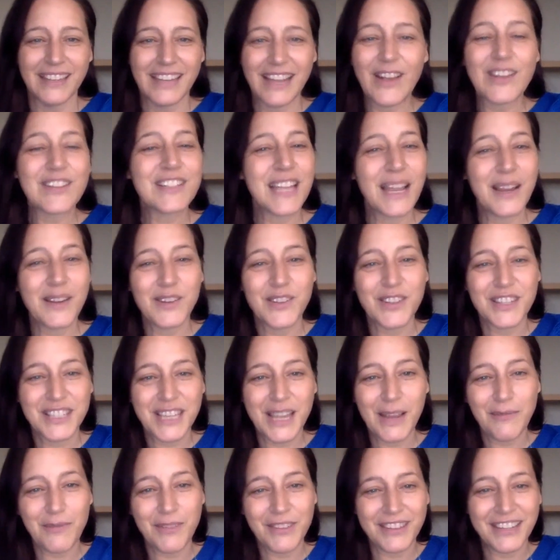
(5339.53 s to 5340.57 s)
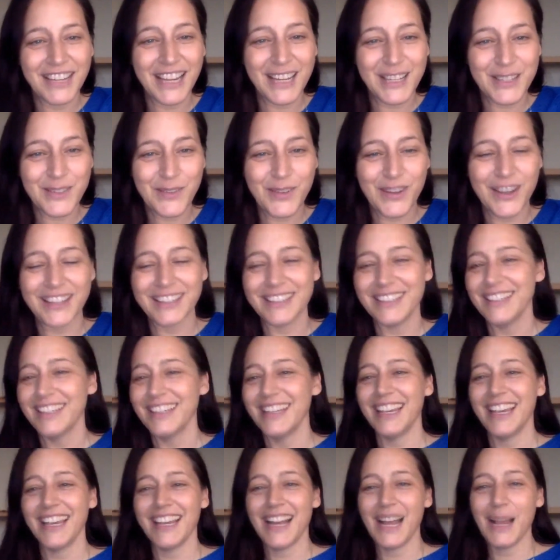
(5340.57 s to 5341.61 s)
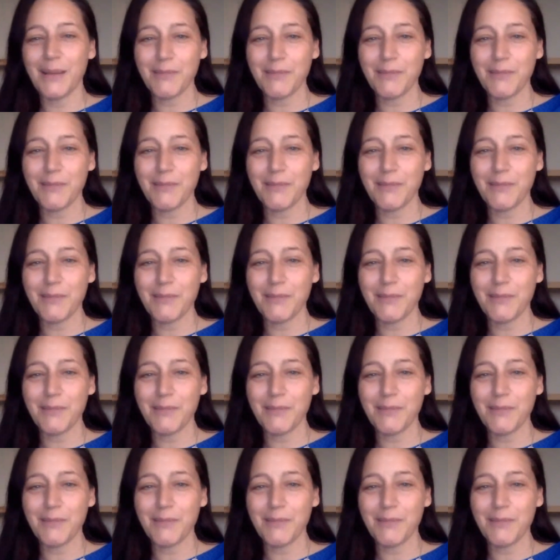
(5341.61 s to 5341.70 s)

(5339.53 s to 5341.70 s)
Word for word: Now it's time to do a step for the next one. And